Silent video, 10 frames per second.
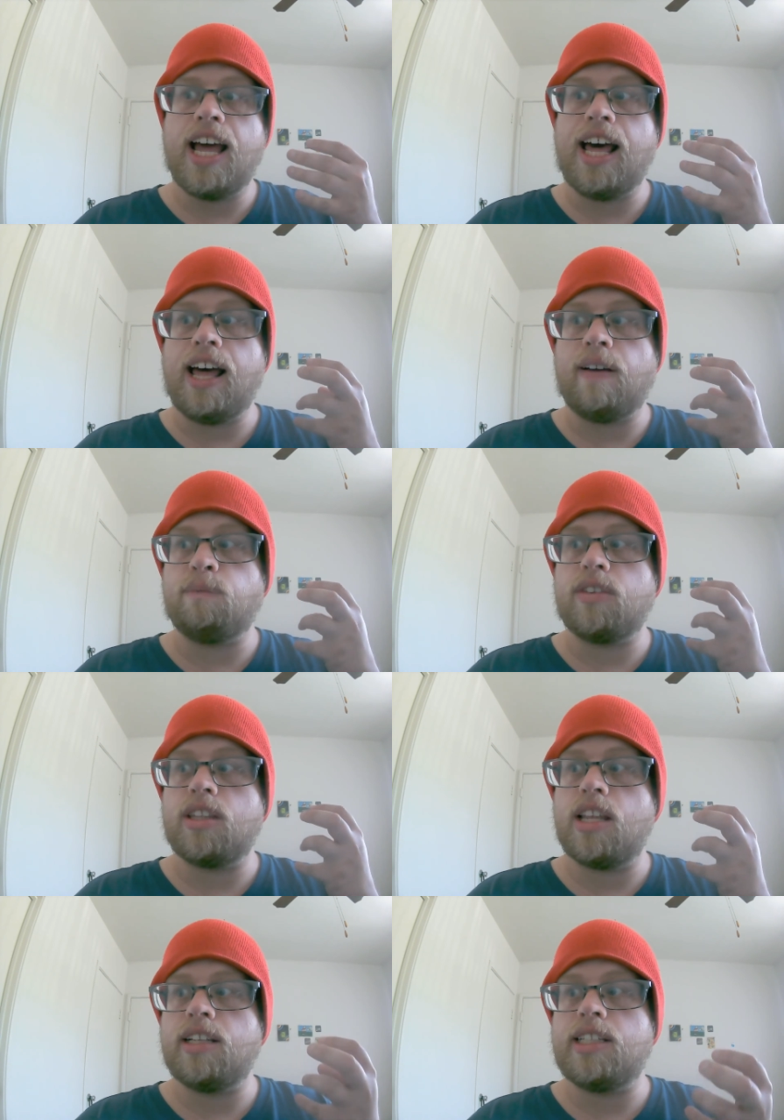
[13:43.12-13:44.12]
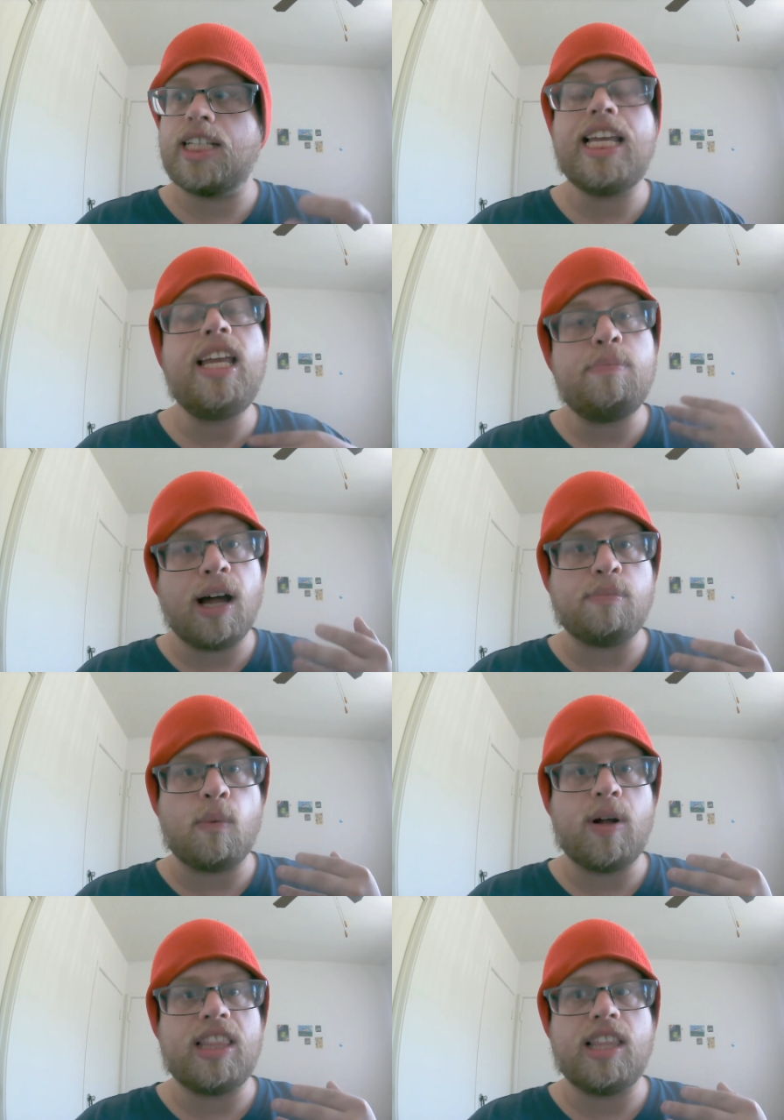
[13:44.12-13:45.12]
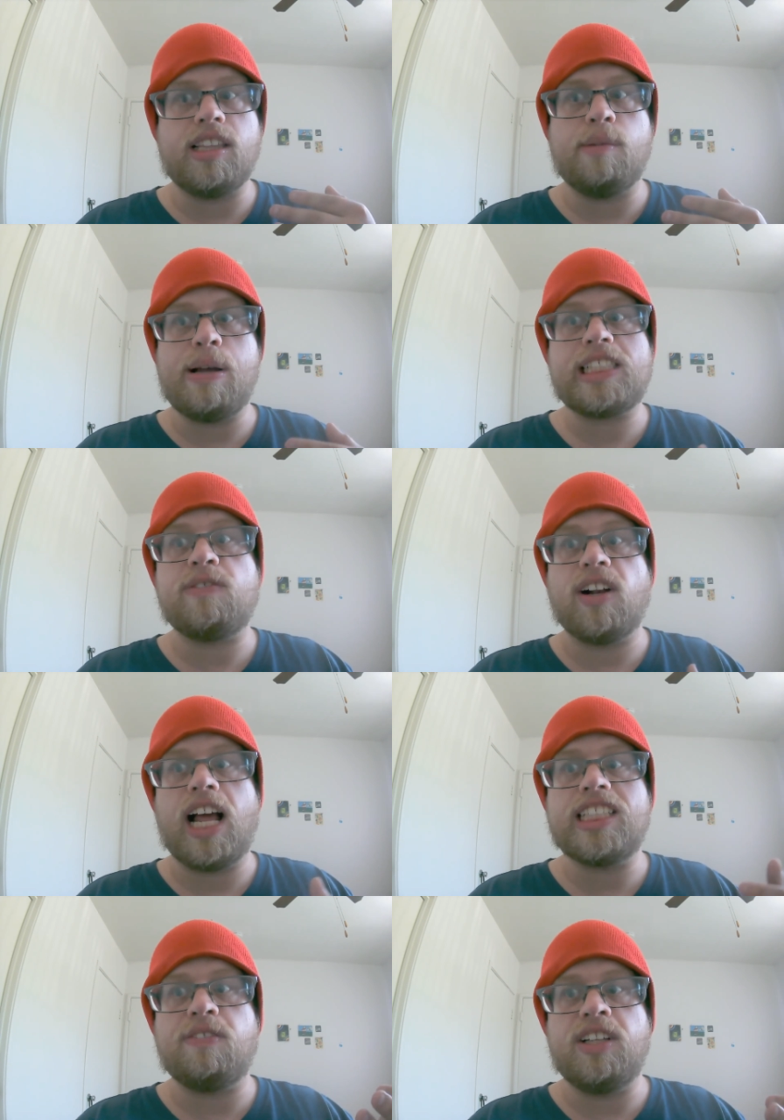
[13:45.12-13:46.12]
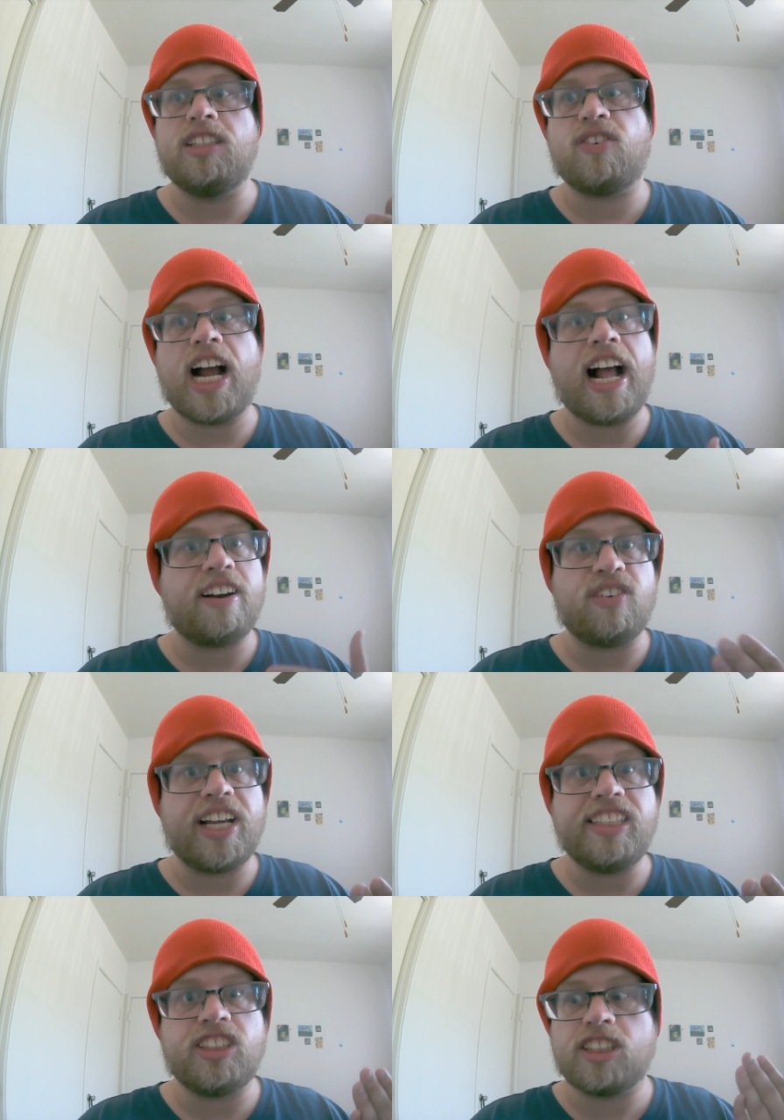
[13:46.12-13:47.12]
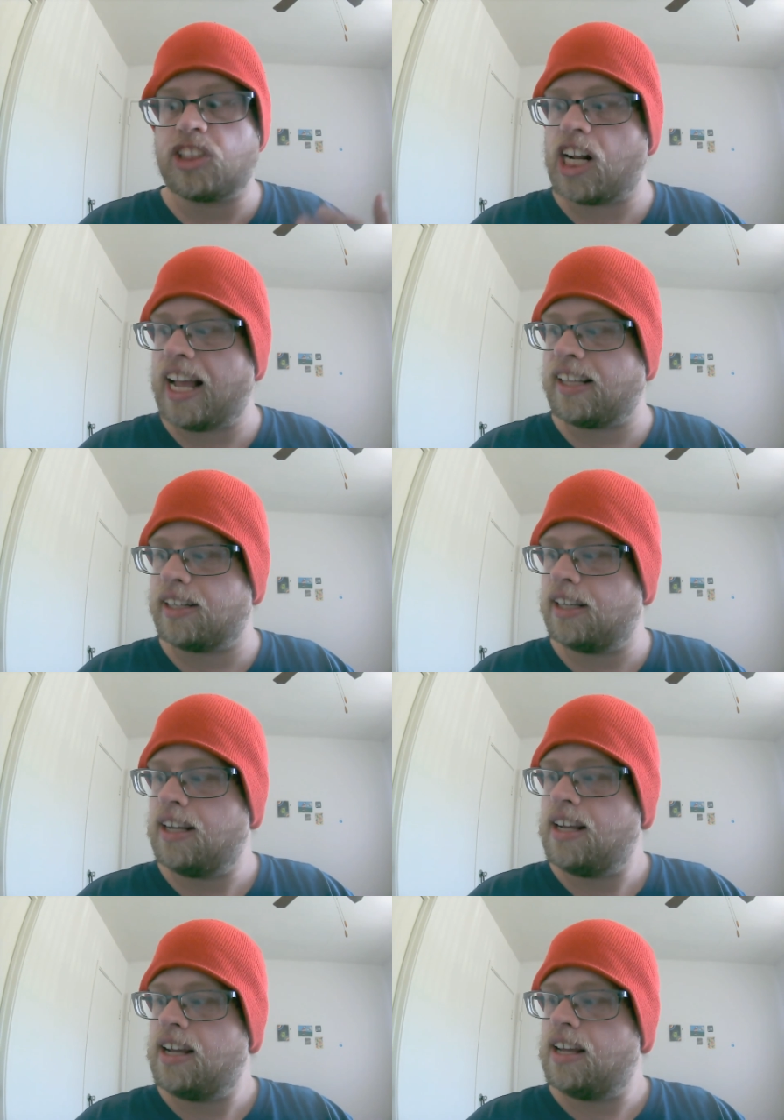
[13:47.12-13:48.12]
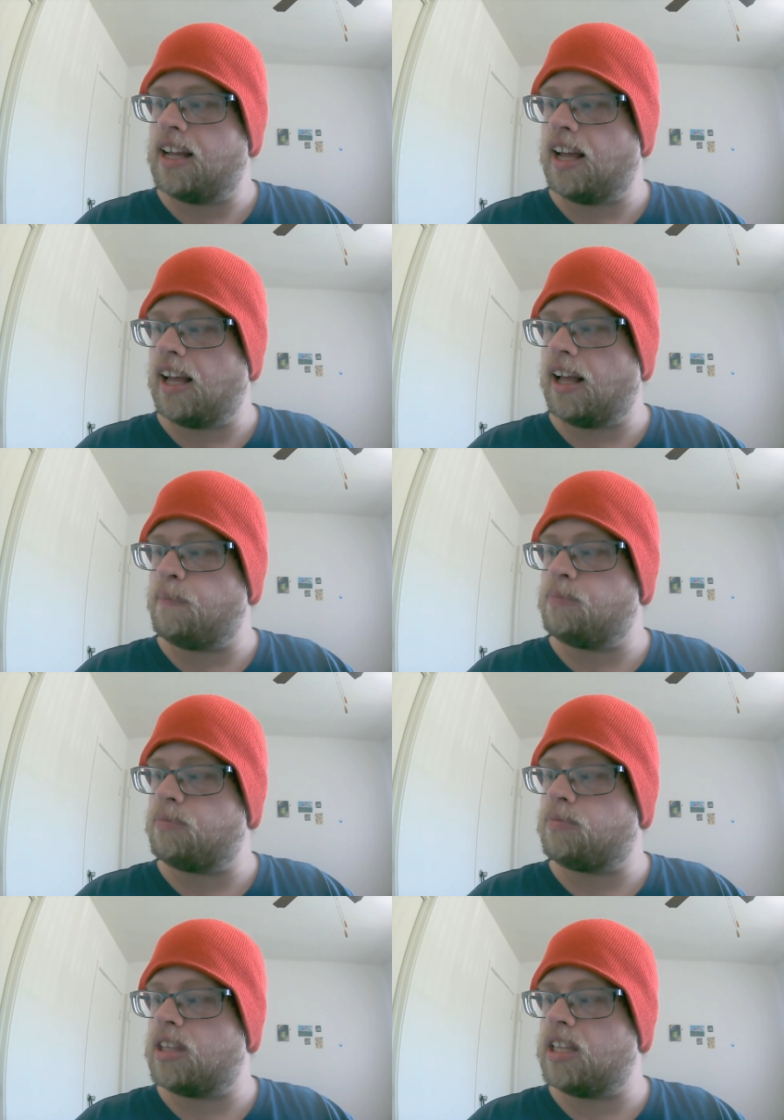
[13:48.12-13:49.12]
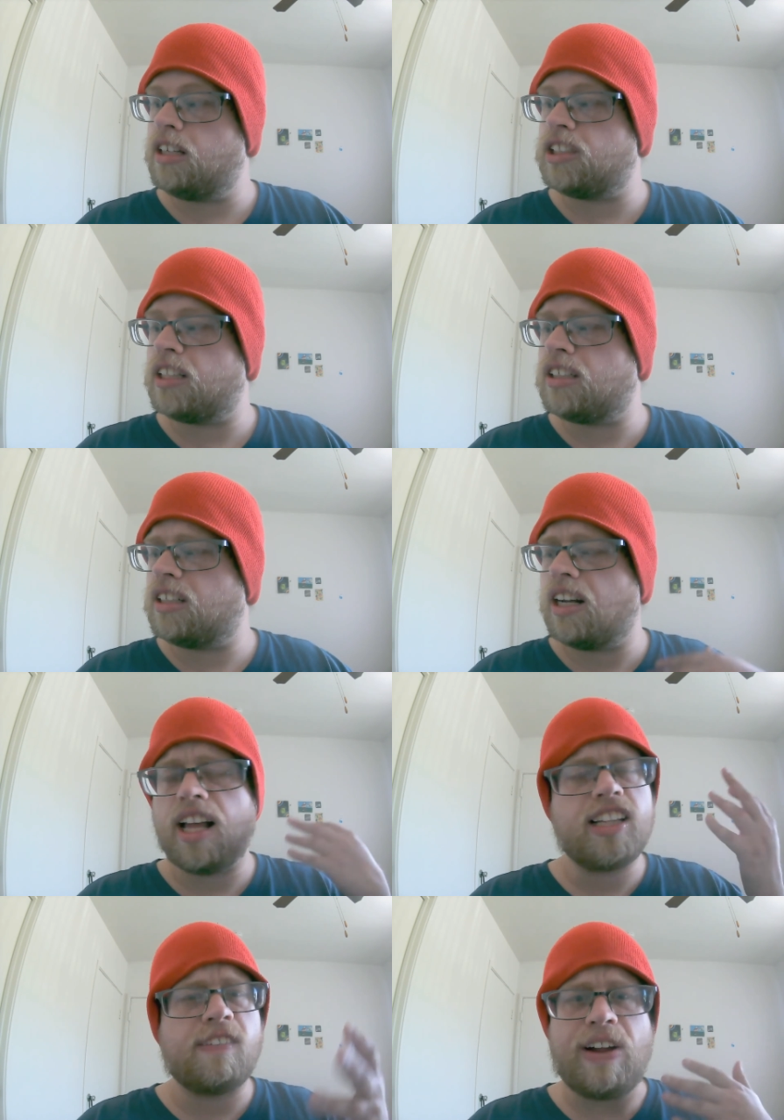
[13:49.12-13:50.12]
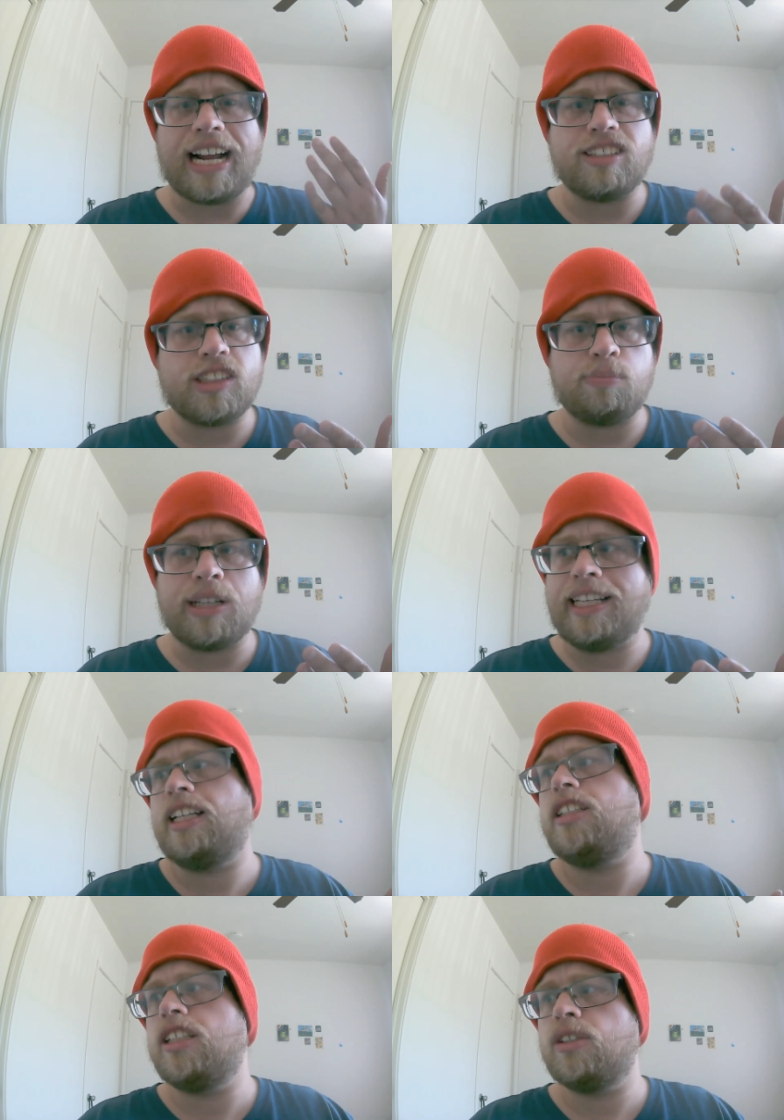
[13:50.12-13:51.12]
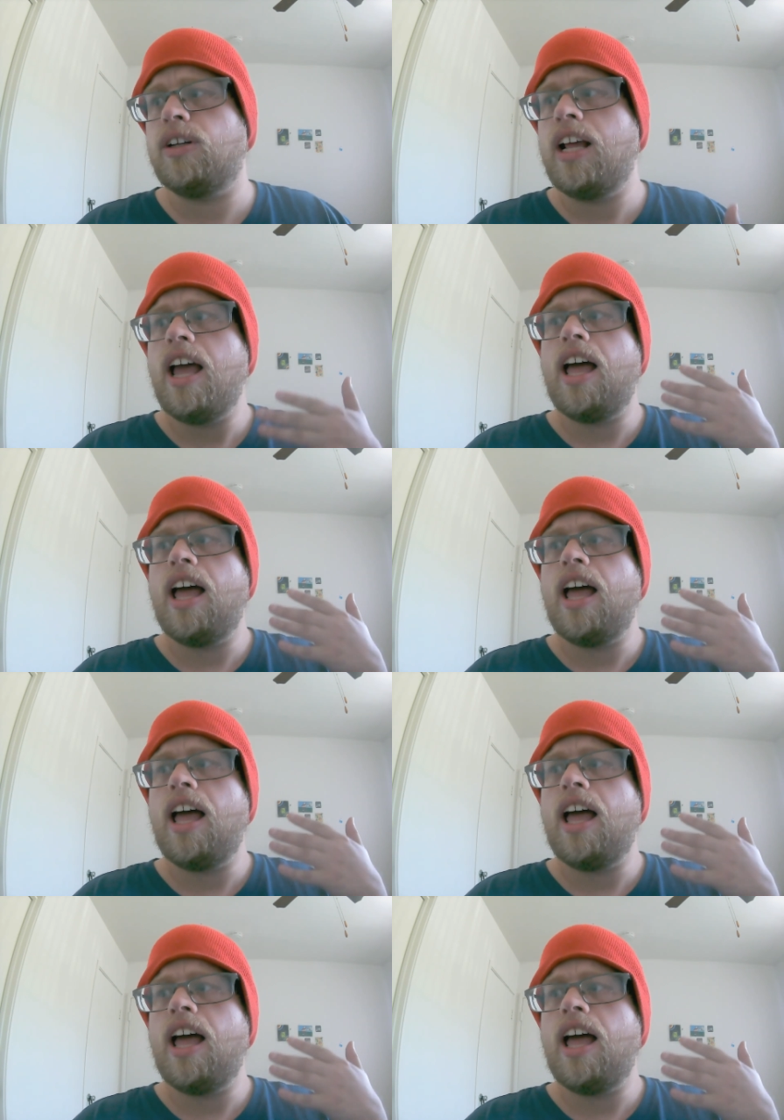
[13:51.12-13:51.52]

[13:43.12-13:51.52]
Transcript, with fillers: um, to keep up with the, the best philosophies for how to raise your child. Um, there's other other factors at play too,